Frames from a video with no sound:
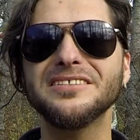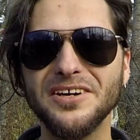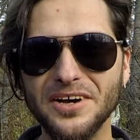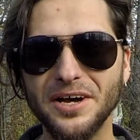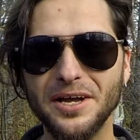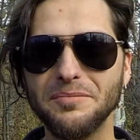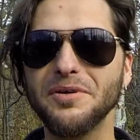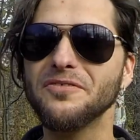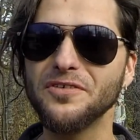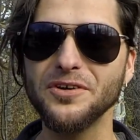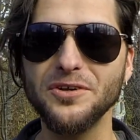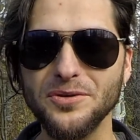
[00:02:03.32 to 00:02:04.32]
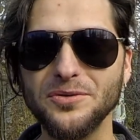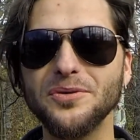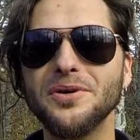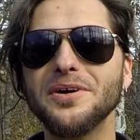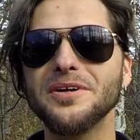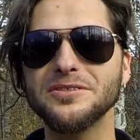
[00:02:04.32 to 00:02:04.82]
time for you
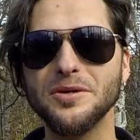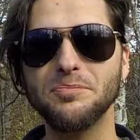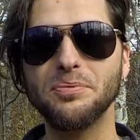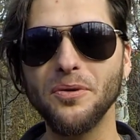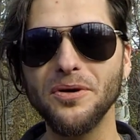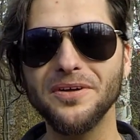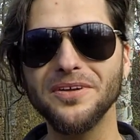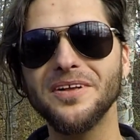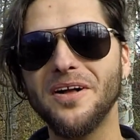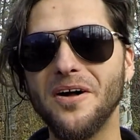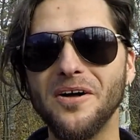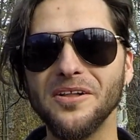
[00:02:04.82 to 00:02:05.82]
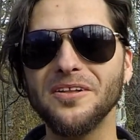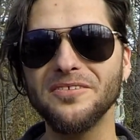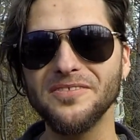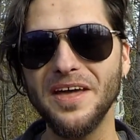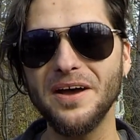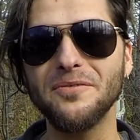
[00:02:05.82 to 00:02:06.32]
to boil all
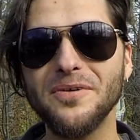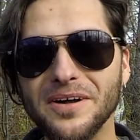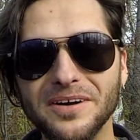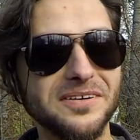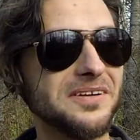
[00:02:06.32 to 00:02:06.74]
of that water.